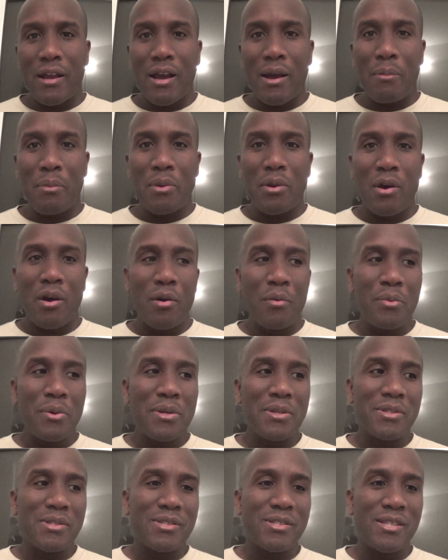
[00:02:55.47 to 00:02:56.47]
I would
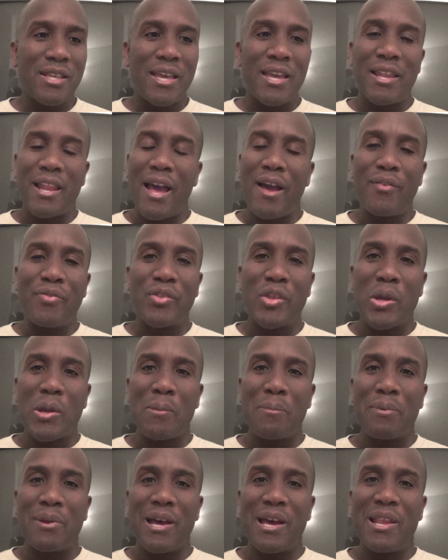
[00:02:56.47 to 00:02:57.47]
always see it out
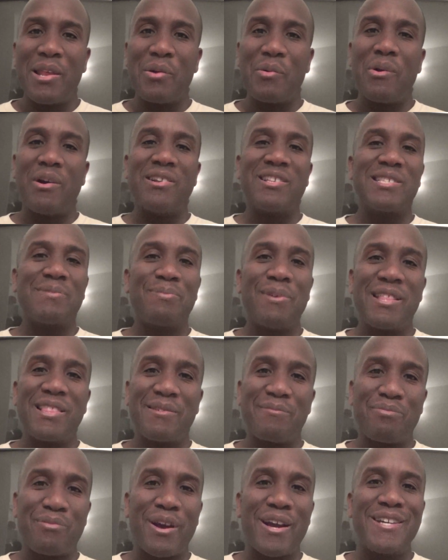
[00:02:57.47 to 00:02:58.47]
there, but I didn't want to spend
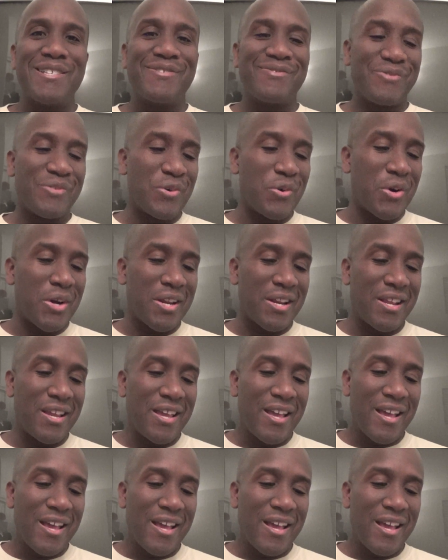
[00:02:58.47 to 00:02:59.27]
the price for it.